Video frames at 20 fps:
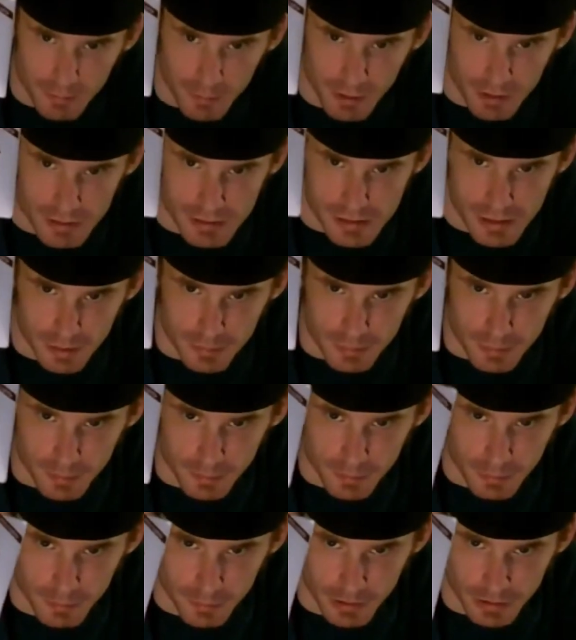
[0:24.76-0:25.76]
made by the same
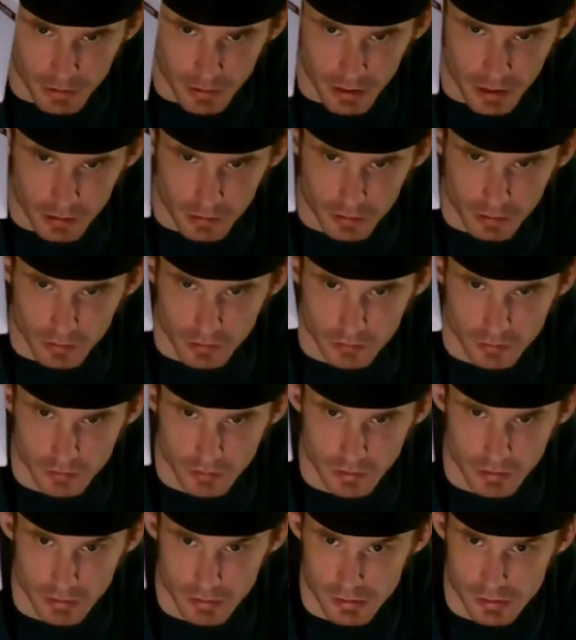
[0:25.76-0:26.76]
people that make Nakhla.
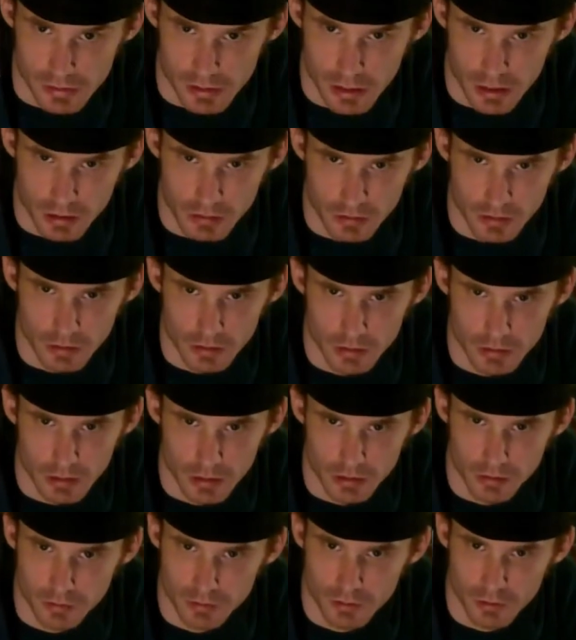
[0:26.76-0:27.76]
It is Nakhla.
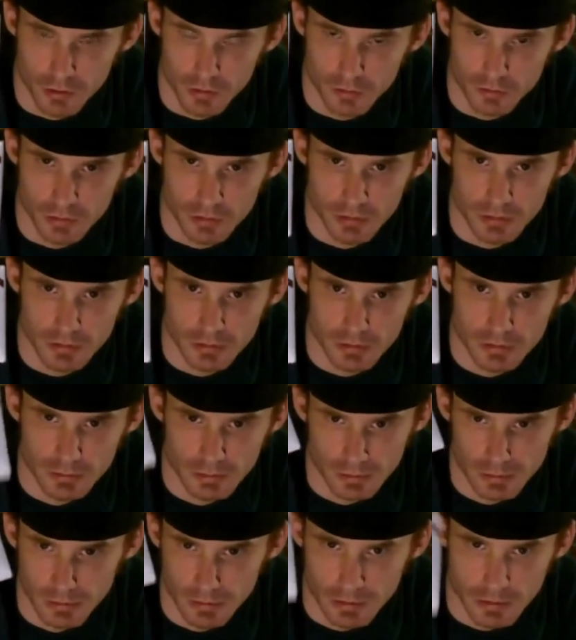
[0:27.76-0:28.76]
I don't know.
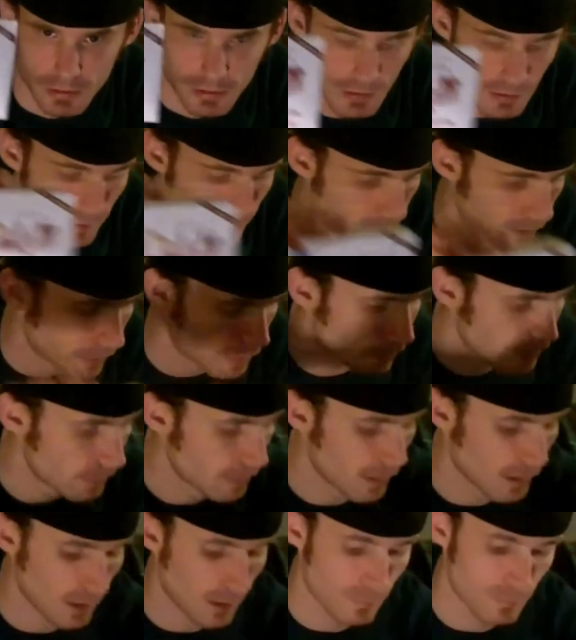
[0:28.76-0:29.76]
Yeah.
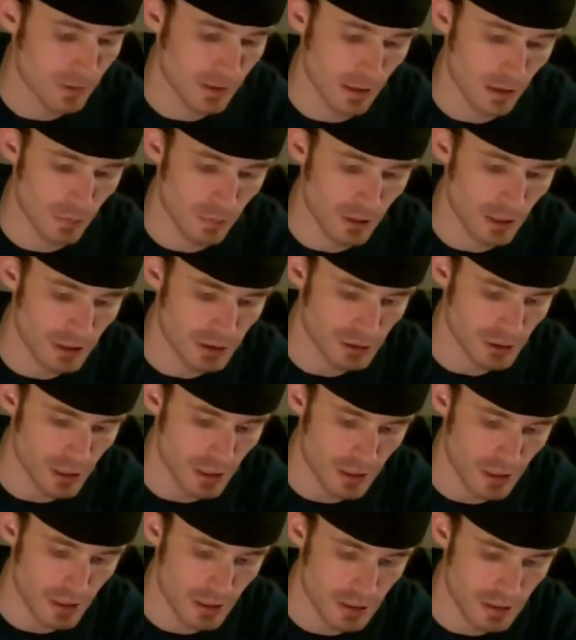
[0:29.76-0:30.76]
Um, the El
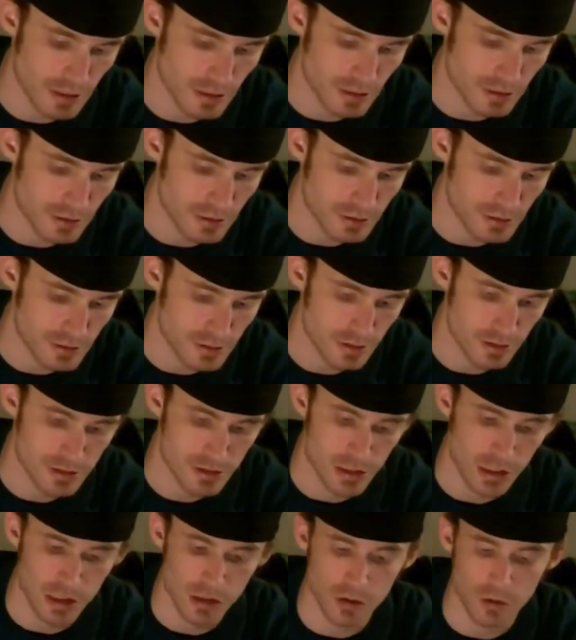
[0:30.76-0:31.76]
Basha is,
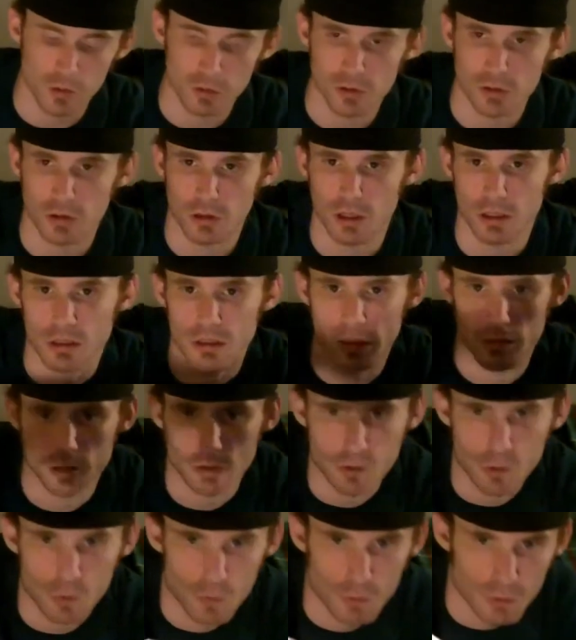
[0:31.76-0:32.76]
it's got ultralight in
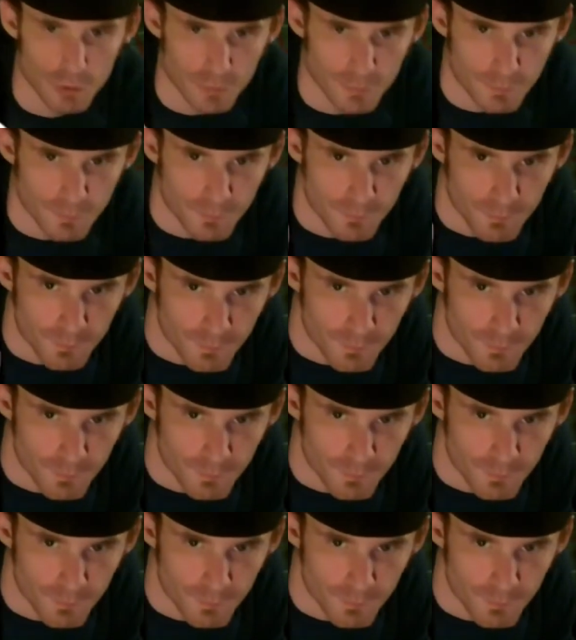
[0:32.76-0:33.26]
the corner,